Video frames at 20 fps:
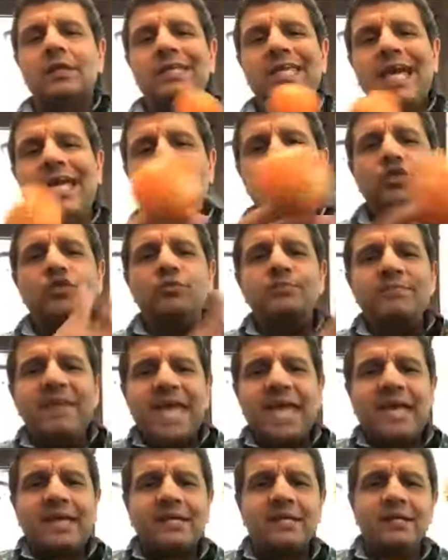Can you
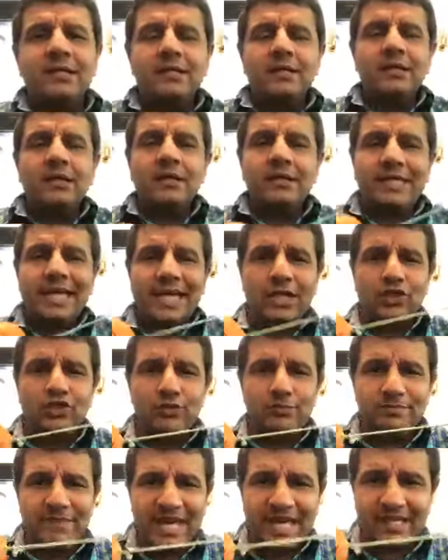make
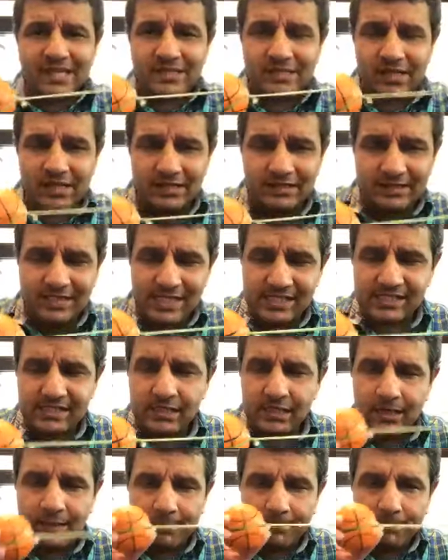
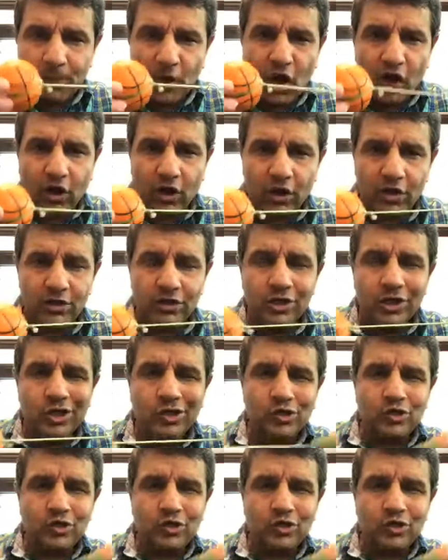this ball